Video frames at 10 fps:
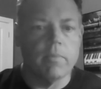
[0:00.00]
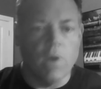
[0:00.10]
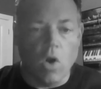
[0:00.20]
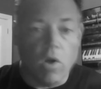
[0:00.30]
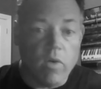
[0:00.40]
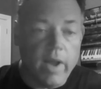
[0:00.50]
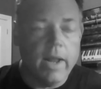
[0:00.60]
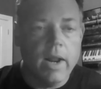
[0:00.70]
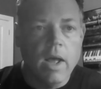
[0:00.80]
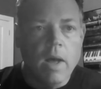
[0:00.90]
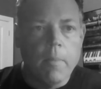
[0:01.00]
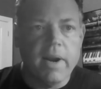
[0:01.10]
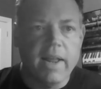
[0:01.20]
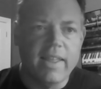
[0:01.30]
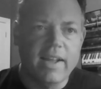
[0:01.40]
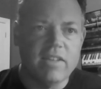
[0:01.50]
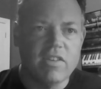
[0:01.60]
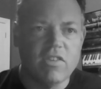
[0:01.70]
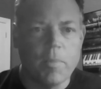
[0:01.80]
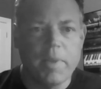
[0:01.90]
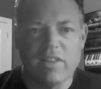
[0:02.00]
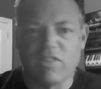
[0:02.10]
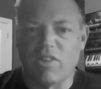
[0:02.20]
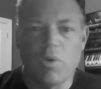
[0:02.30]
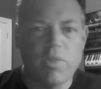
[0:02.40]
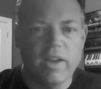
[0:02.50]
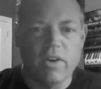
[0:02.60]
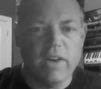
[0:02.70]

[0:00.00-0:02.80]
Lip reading: are right. But I think it's just going to be a slow thing.